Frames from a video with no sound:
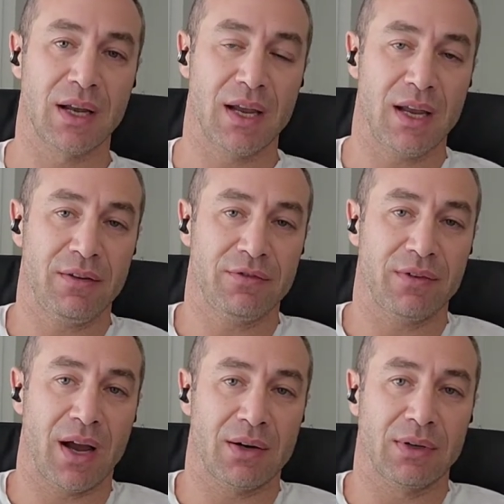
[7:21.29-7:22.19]
if
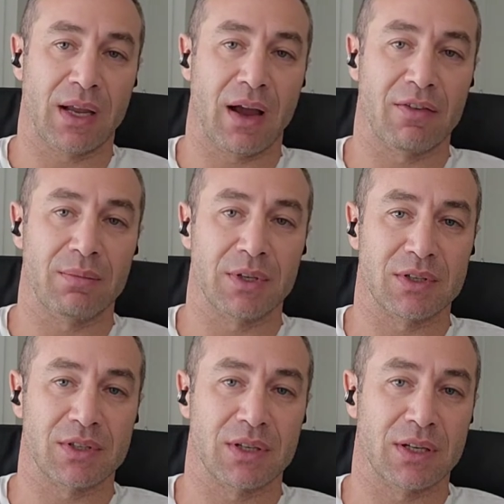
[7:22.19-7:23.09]
our government
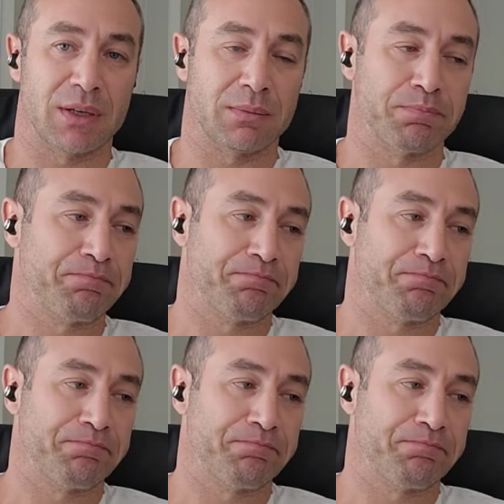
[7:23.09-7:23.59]
um,